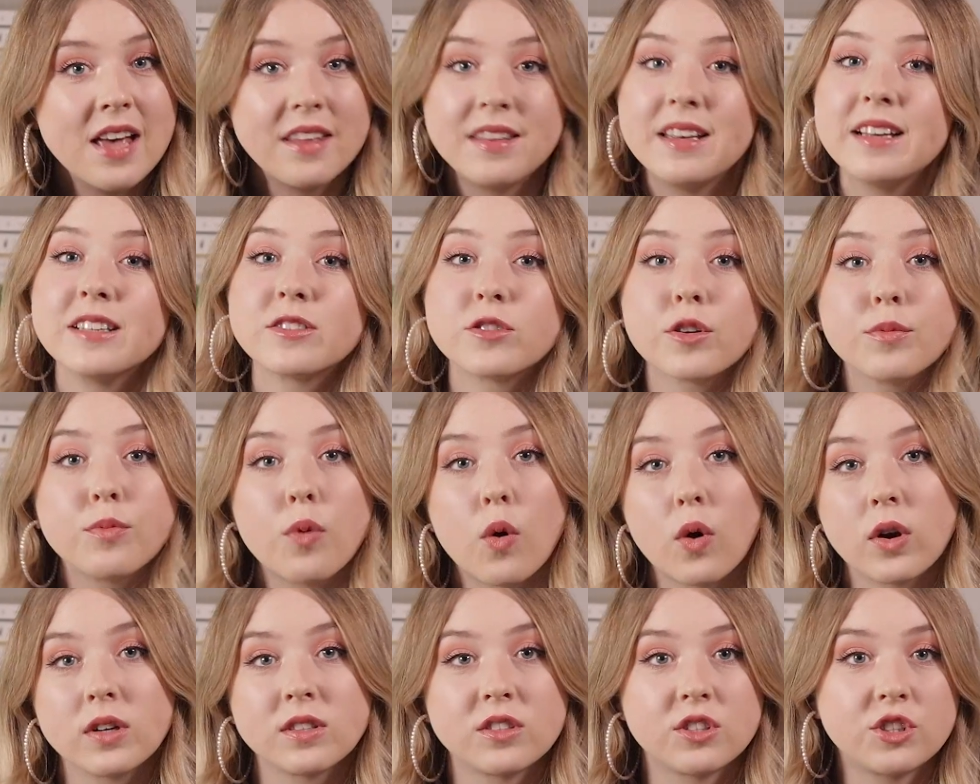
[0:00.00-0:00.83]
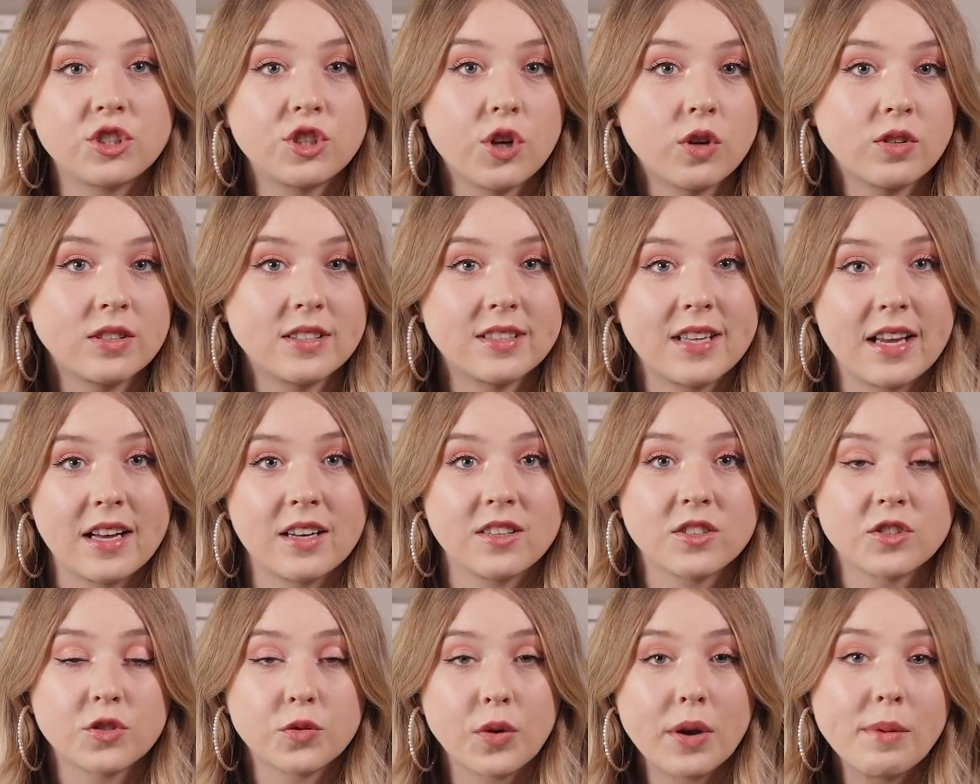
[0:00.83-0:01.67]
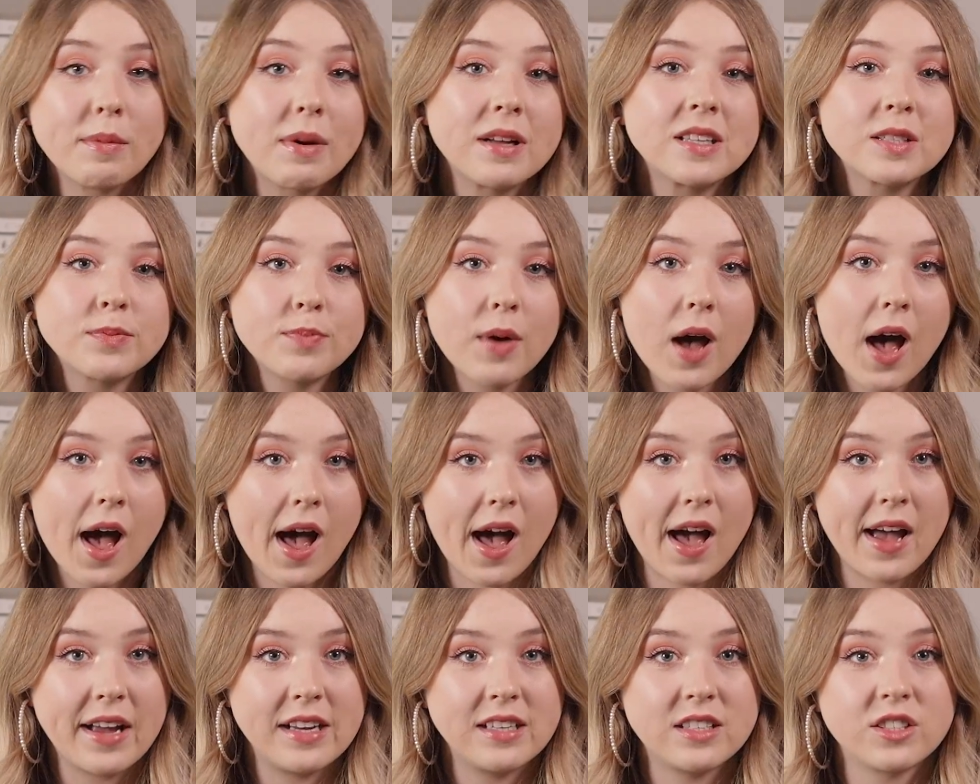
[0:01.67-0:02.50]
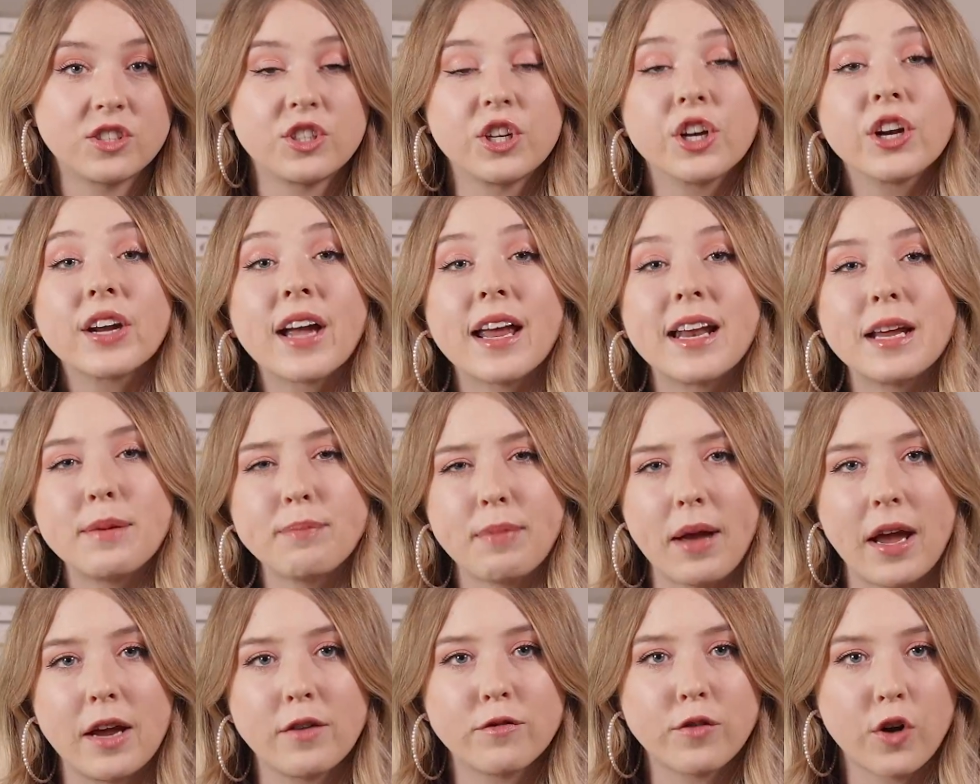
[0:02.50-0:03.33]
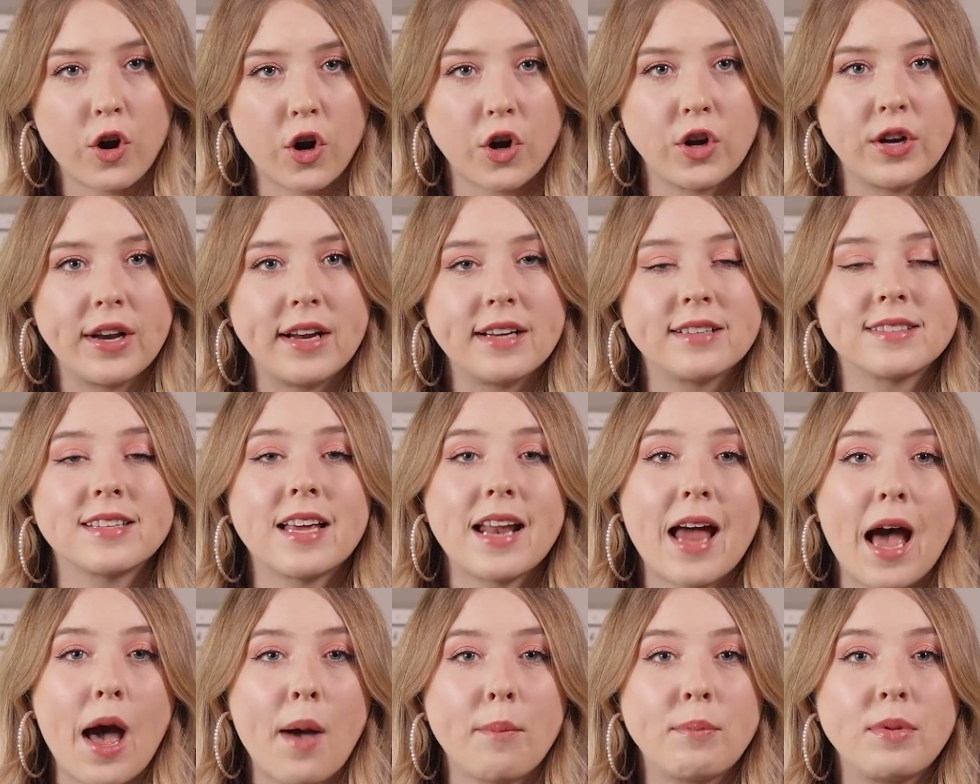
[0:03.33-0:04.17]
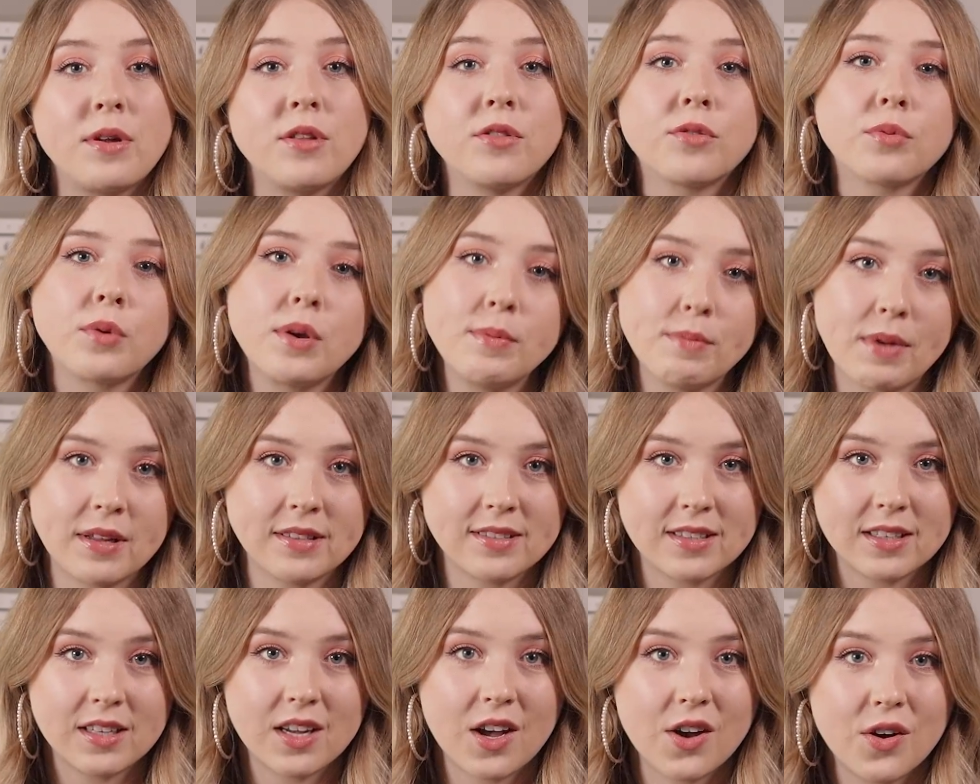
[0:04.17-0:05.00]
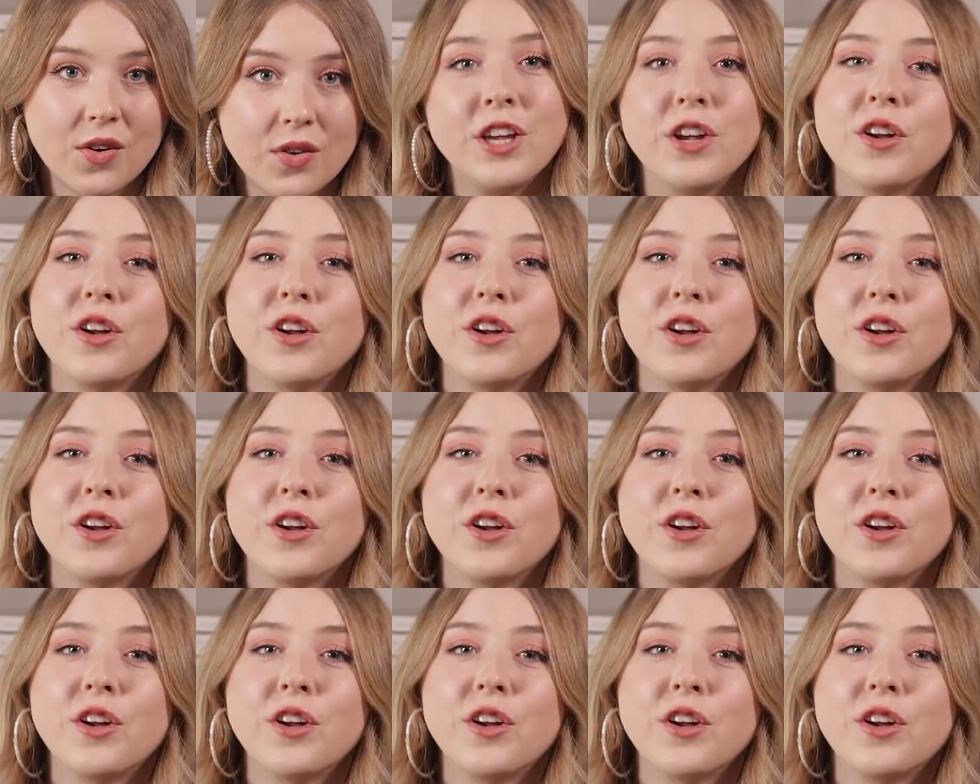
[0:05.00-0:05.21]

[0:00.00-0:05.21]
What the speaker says: These reports show sales 3 months behind, so you're getting paid for earnings that happened 3 months ago.